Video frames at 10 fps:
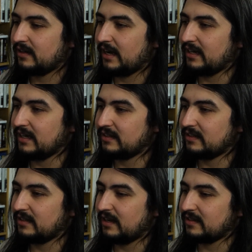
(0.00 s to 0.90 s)
I guess
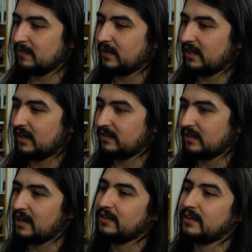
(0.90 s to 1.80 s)
it's not something that I
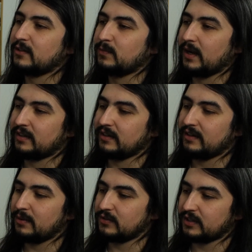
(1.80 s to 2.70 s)
exactly expected.
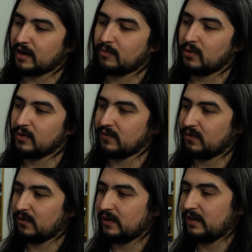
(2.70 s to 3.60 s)
I was just kind of pulling
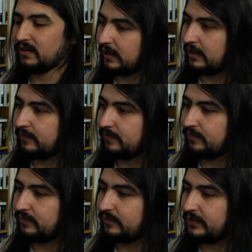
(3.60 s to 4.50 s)
for it. But,
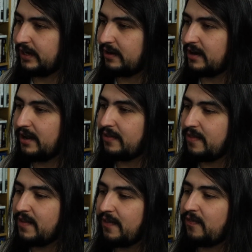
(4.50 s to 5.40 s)
yeah,
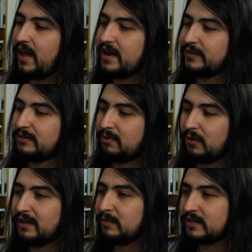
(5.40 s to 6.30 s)
not that
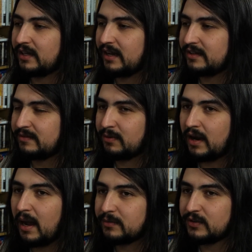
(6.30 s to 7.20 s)
disappointing besides
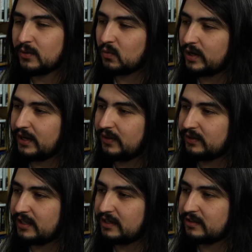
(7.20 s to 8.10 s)
perhaps The Whale
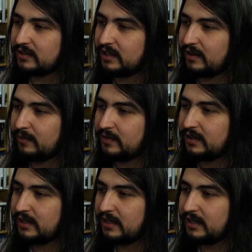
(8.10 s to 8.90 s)
getting snubbed.